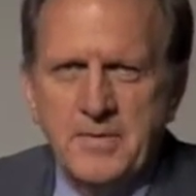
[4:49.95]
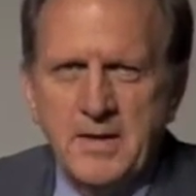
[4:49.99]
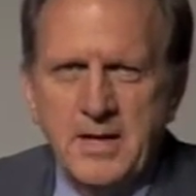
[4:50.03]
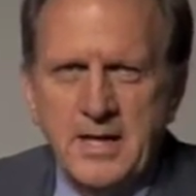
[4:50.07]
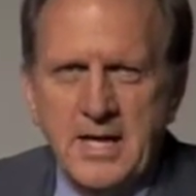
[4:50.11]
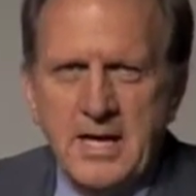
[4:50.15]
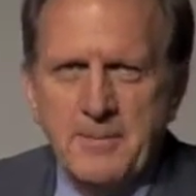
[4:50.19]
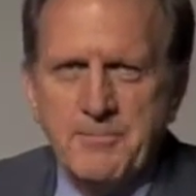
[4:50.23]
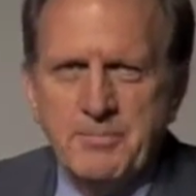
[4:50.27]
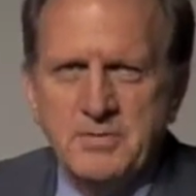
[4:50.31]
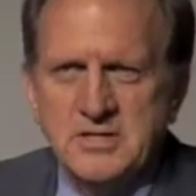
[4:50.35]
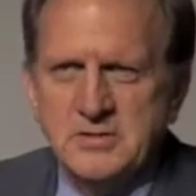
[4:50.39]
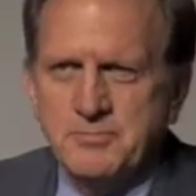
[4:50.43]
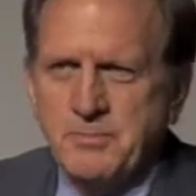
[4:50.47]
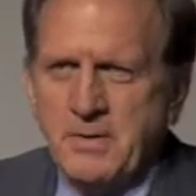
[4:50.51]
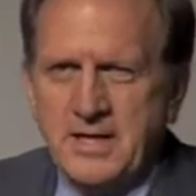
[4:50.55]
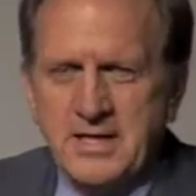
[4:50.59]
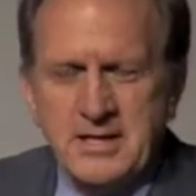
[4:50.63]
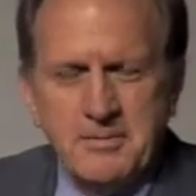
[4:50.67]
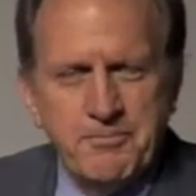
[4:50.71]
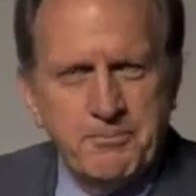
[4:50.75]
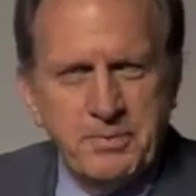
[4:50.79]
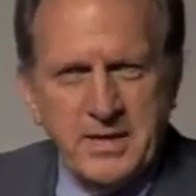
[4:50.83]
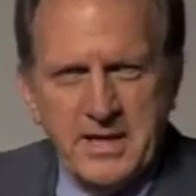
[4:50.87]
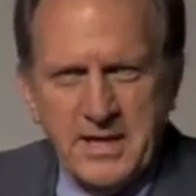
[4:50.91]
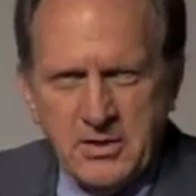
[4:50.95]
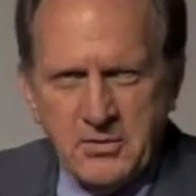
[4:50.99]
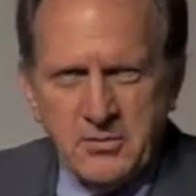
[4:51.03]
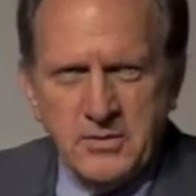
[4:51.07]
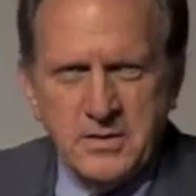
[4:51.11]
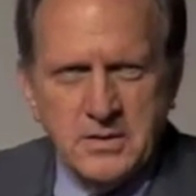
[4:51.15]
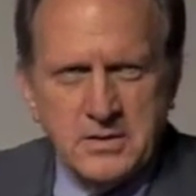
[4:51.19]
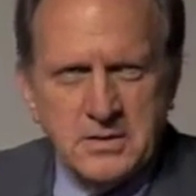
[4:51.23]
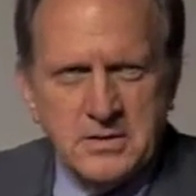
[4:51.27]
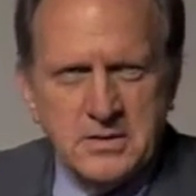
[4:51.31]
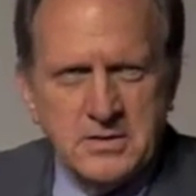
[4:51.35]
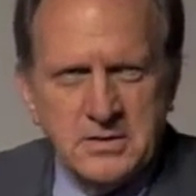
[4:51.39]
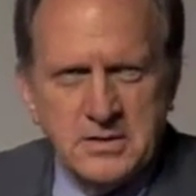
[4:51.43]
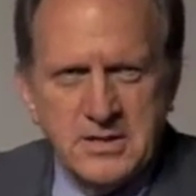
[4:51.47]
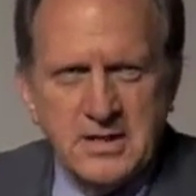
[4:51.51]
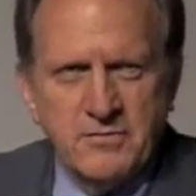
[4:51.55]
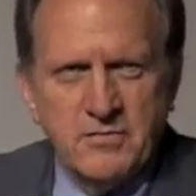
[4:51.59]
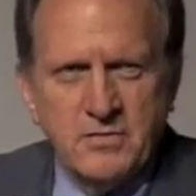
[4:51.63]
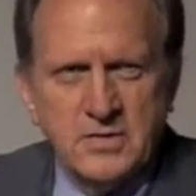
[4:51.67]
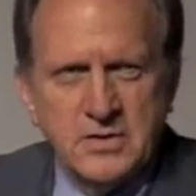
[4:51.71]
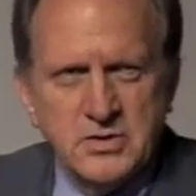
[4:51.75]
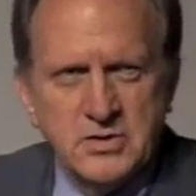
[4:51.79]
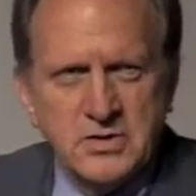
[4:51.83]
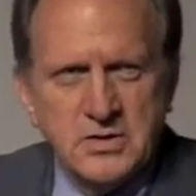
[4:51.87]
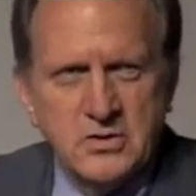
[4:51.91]
happens by apparent
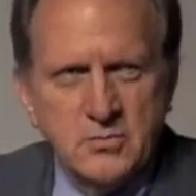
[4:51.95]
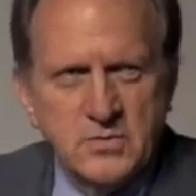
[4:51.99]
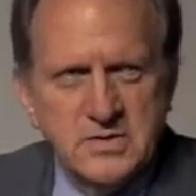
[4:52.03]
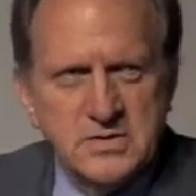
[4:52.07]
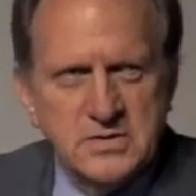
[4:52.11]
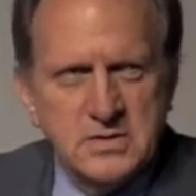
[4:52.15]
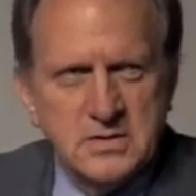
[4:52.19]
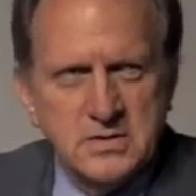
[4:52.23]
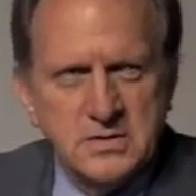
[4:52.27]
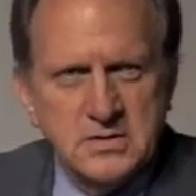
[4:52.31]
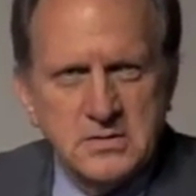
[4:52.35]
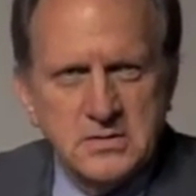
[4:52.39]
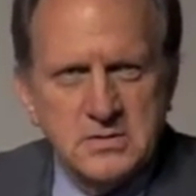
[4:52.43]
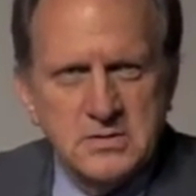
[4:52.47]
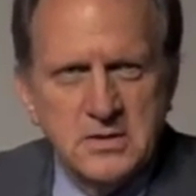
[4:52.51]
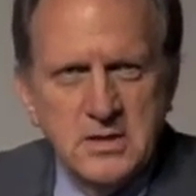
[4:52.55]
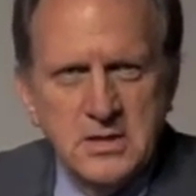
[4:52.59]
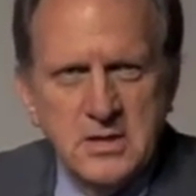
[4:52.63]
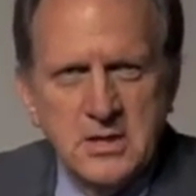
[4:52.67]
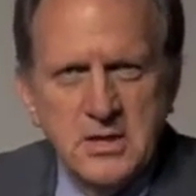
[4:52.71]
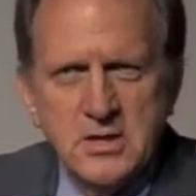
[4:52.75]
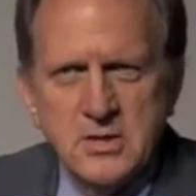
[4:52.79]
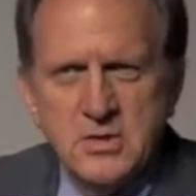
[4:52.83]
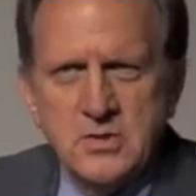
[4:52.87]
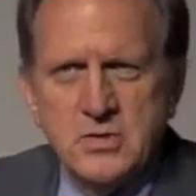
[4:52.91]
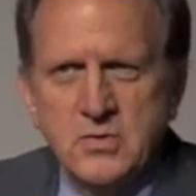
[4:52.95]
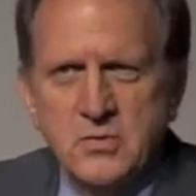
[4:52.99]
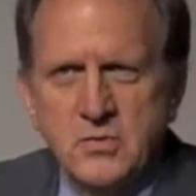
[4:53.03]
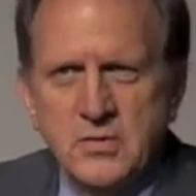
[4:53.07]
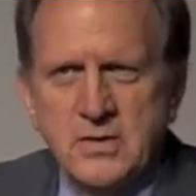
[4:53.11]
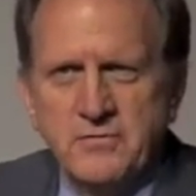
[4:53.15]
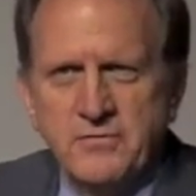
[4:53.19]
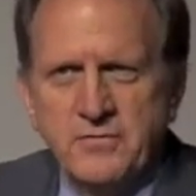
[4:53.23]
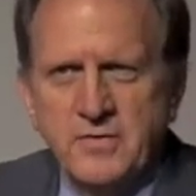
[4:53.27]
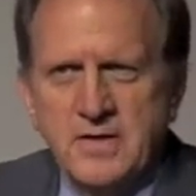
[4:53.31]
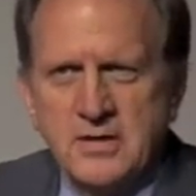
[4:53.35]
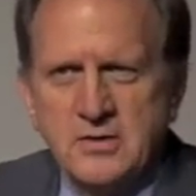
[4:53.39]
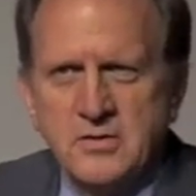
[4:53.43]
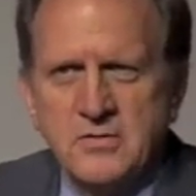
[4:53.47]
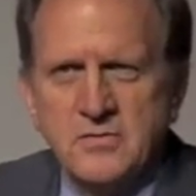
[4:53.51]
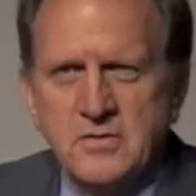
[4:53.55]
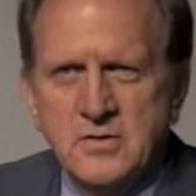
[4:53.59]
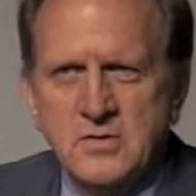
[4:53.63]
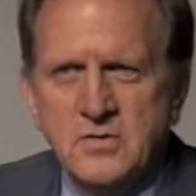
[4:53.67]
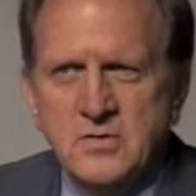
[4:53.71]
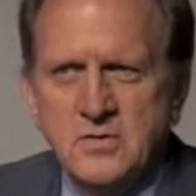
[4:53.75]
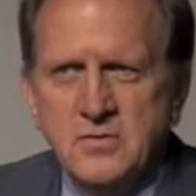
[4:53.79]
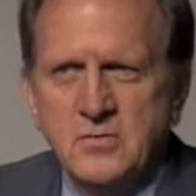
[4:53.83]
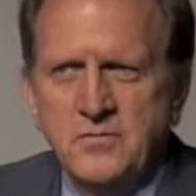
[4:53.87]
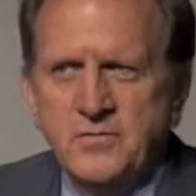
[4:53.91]
devilish coincidence to affect the
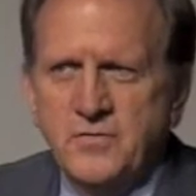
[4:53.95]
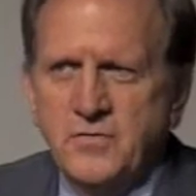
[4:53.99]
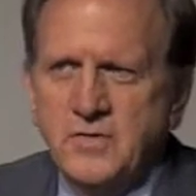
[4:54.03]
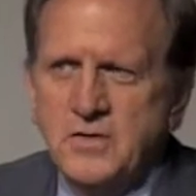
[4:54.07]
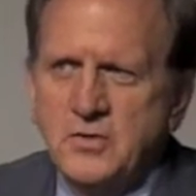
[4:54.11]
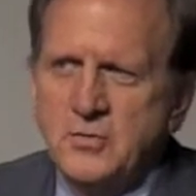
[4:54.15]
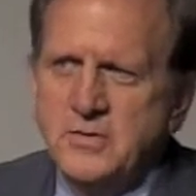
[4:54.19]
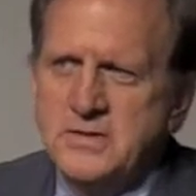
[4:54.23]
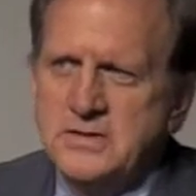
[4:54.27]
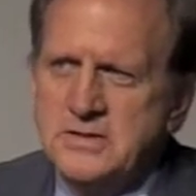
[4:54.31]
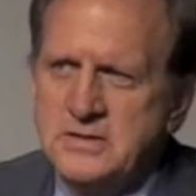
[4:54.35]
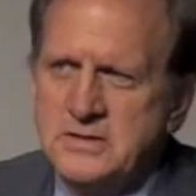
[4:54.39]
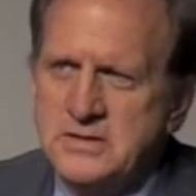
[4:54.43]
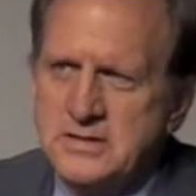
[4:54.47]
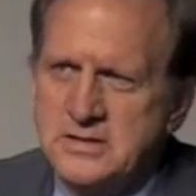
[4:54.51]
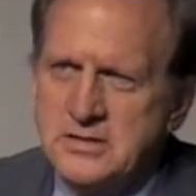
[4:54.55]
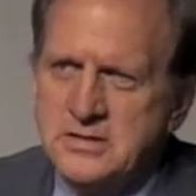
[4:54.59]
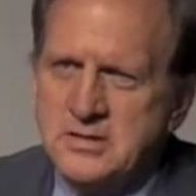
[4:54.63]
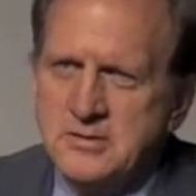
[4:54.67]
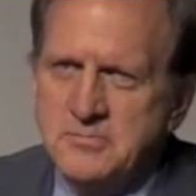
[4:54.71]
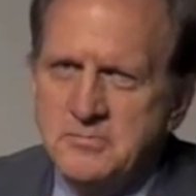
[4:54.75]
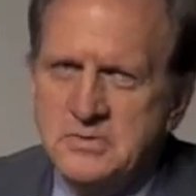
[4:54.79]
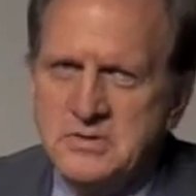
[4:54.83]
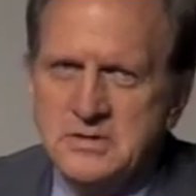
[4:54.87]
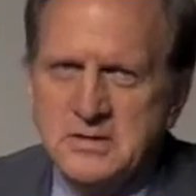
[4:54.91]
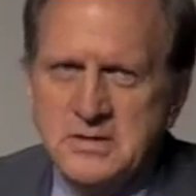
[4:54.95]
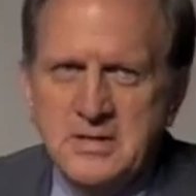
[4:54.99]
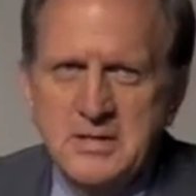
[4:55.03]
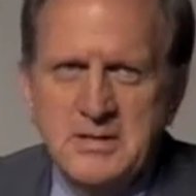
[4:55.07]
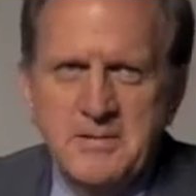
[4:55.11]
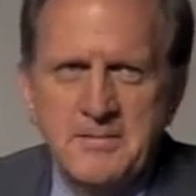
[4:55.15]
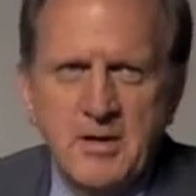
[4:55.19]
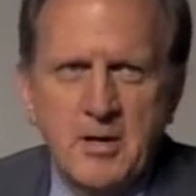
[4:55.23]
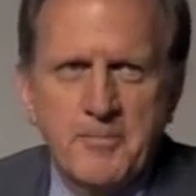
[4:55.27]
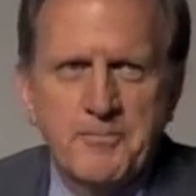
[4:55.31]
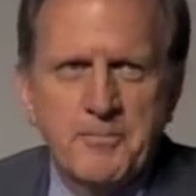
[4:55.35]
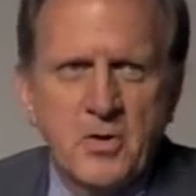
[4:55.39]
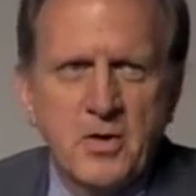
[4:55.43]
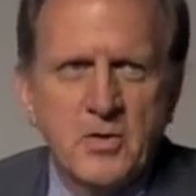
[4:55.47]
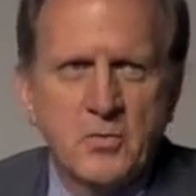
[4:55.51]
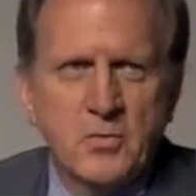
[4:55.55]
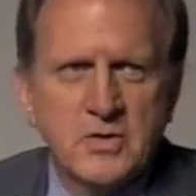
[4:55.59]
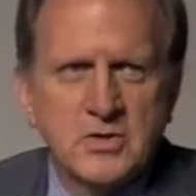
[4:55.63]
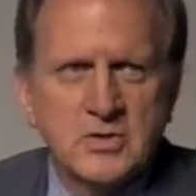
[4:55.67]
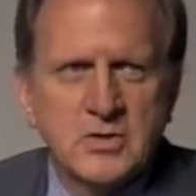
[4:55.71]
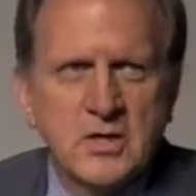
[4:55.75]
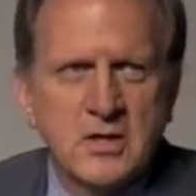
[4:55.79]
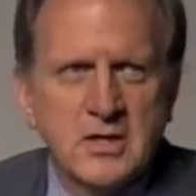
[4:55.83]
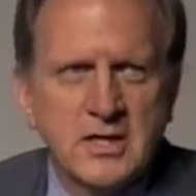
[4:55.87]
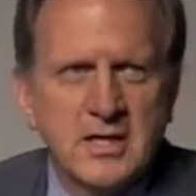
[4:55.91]
2 fluid systems upon
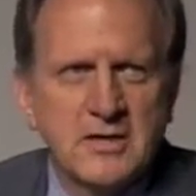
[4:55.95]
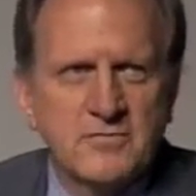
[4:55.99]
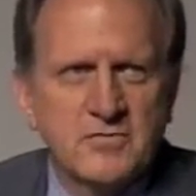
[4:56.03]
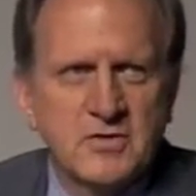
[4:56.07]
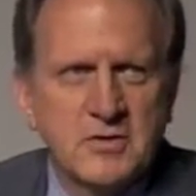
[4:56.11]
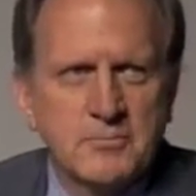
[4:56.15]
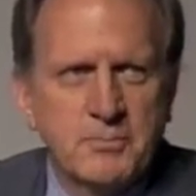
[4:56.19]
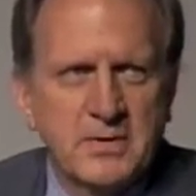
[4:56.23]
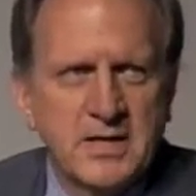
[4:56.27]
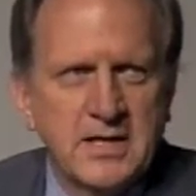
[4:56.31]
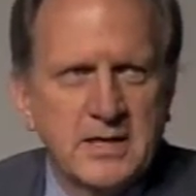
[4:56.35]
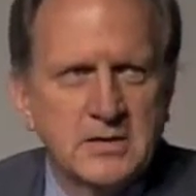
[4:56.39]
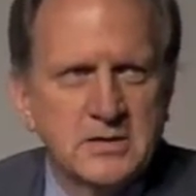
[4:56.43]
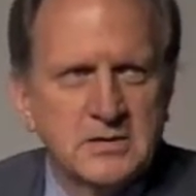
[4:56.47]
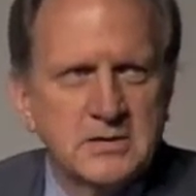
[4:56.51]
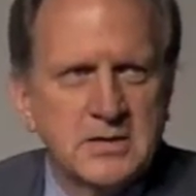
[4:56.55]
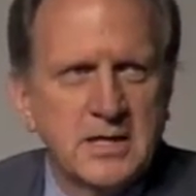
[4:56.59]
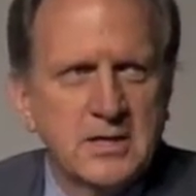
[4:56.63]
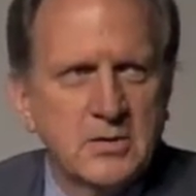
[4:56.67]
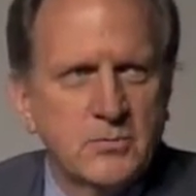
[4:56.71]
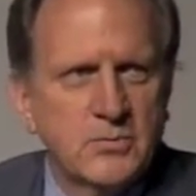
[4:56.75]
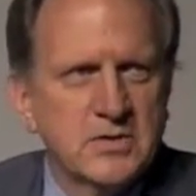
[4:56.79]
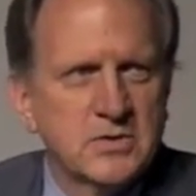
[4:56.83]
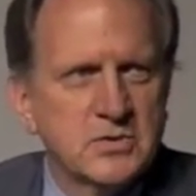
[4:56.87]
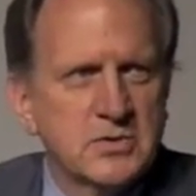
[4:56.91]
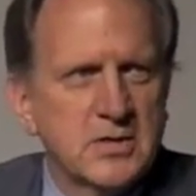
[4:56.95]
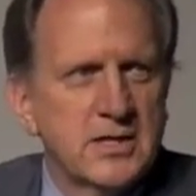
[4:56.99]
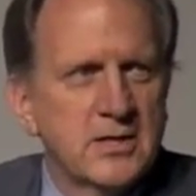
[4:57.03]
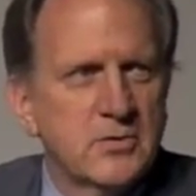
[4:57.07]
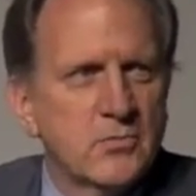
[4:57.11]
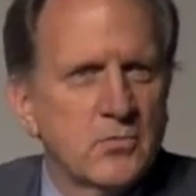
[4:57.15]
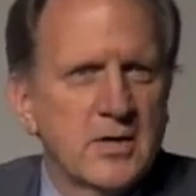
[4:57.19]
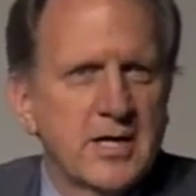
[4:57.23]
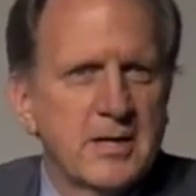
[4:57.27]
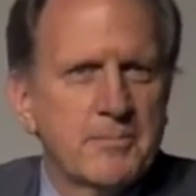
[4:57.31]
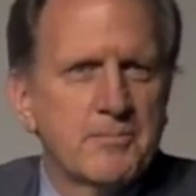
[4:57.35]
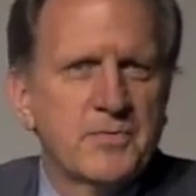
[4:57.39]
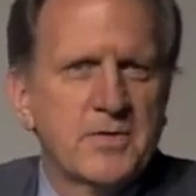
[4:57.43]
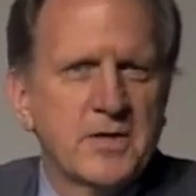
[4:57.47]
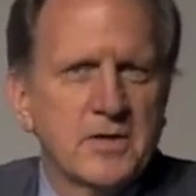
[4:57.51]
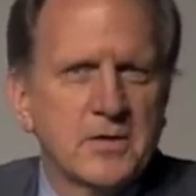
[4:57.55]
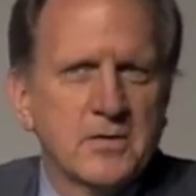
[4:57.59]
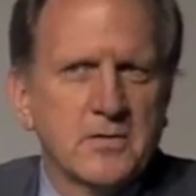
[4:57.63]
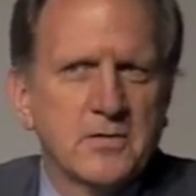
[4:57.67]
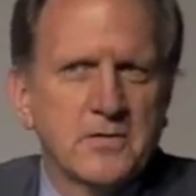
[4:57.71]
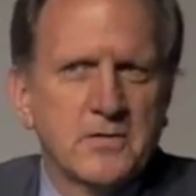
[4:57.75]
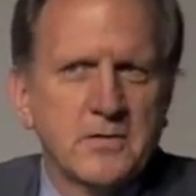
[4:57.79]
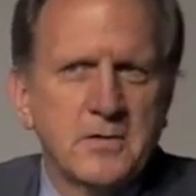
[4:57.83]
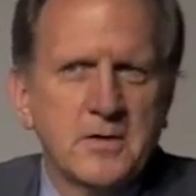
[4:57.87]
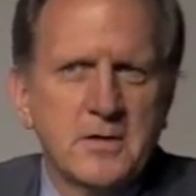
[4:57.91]
which our life depends and which enwrap the
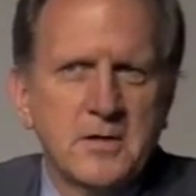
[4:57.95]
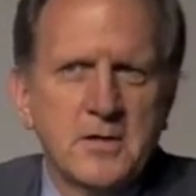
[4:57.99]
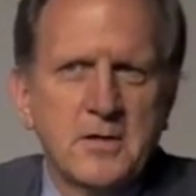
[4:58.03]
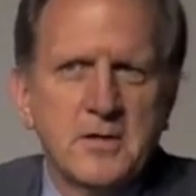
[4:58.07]
earth.